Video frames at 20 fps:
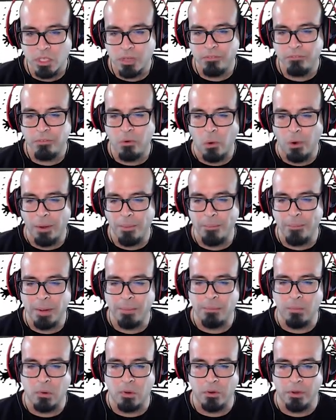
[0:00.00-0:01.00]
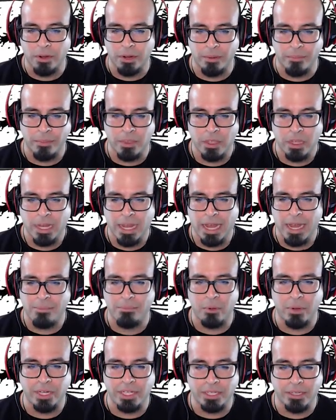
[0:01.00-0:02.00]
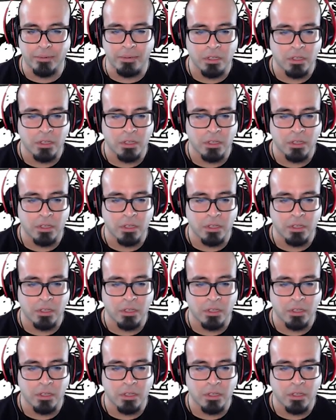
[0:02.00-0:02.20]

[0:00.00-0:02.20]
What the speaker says: Fort Memoriam. Ah, pointy.